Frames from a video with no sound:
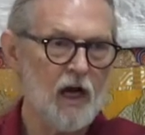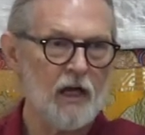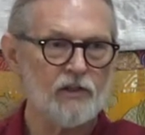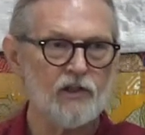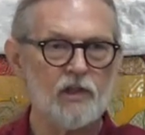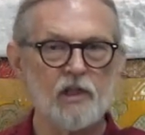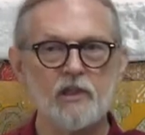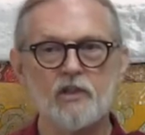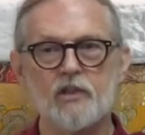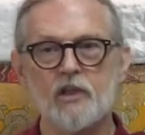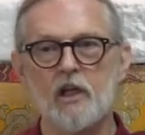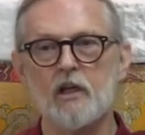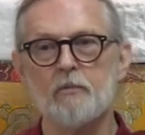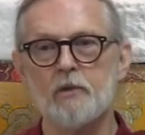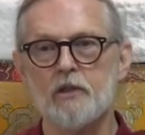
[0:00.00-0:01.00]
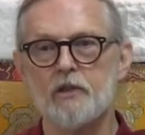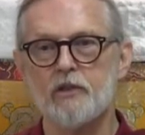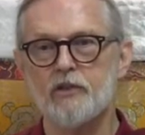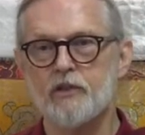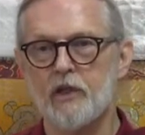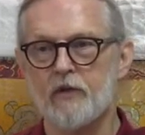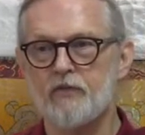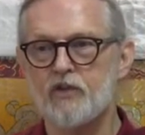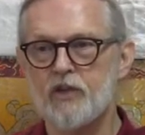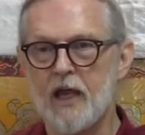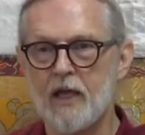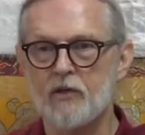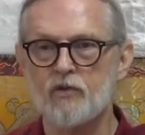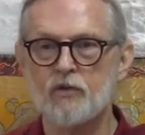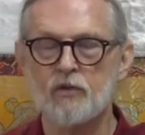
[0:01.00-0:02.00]
consonant syllables of
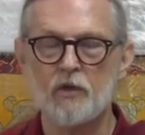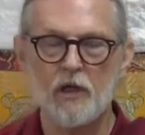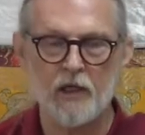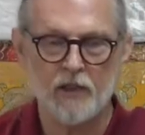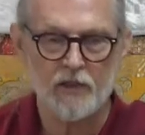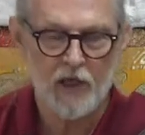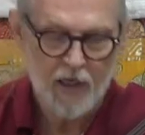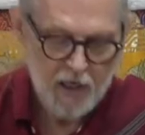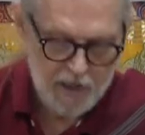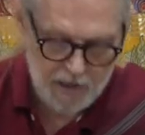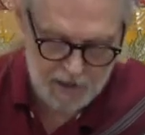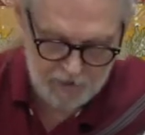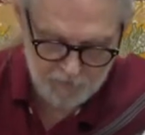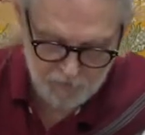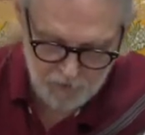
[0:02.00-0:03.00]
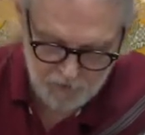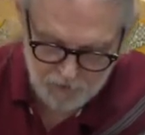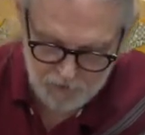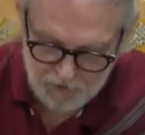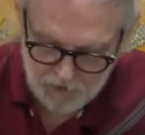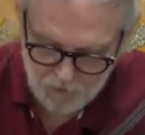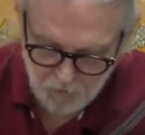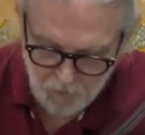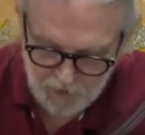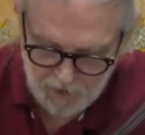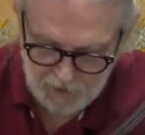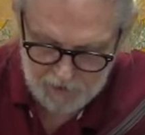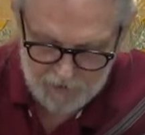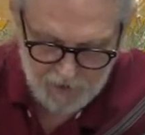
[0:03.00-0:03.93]
Sanskrit in those as well.